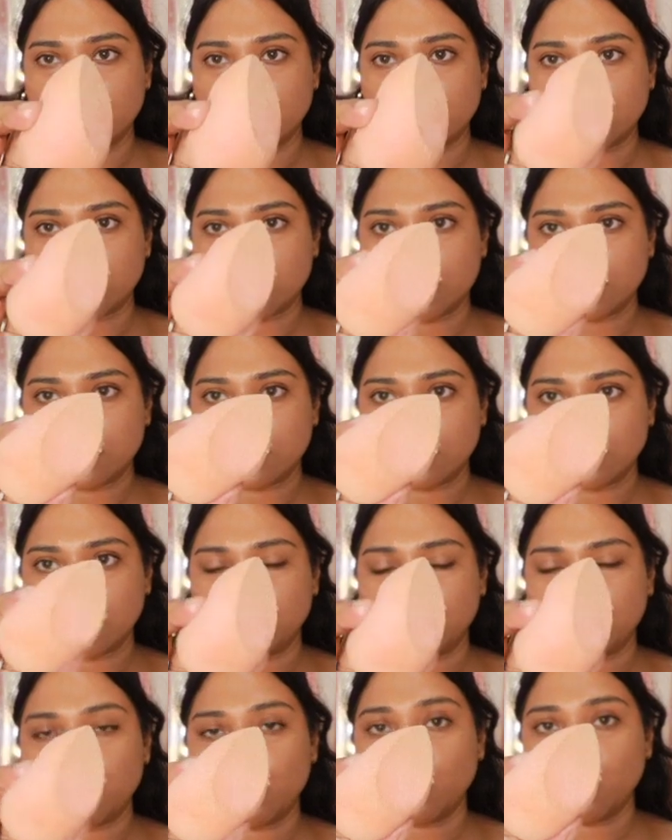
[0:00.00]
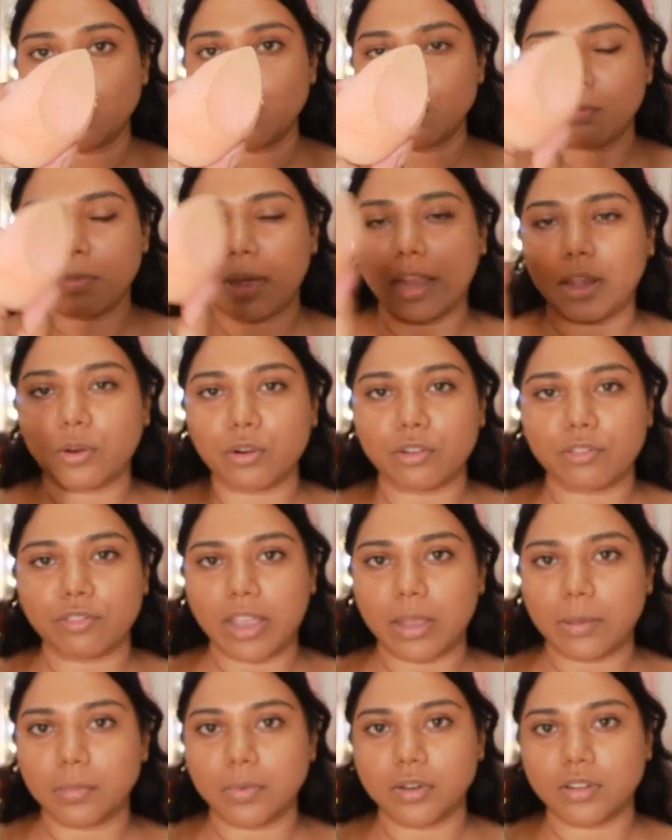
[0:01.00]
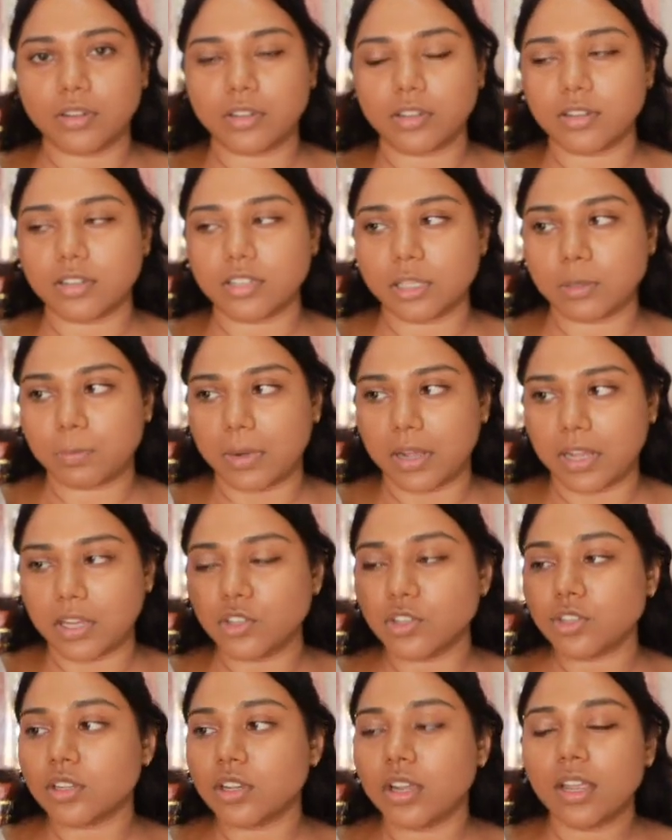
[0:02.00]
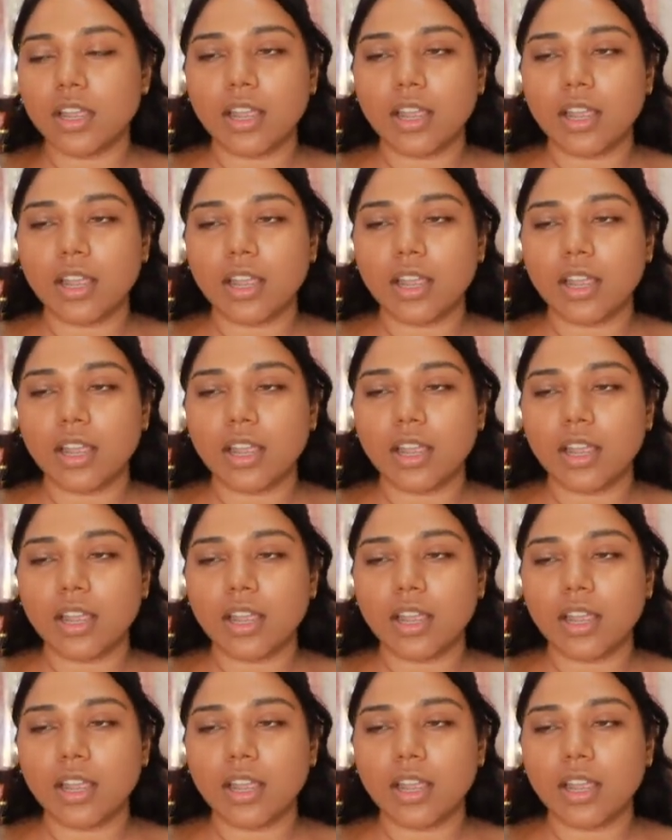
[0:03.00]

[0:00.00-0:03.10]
This is the Plume microfiber sponge,